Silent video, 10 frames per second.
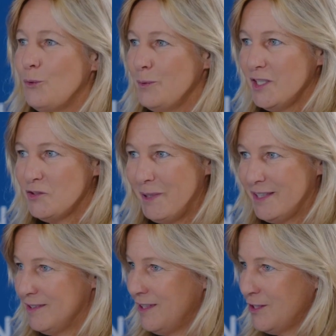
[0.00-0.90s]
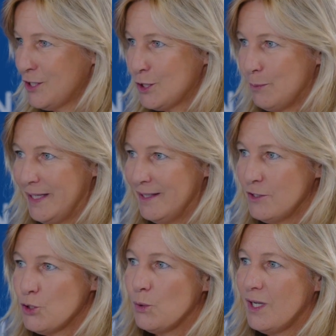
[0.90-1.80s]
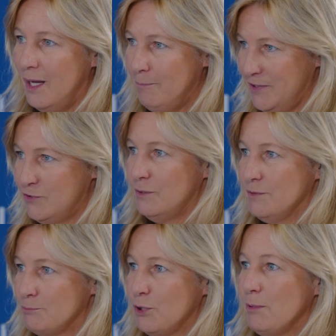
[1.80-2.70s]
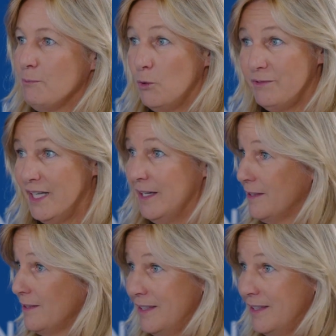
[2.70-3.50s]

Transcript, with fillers: Don't expect the digital twin to come and solve your problem overnight.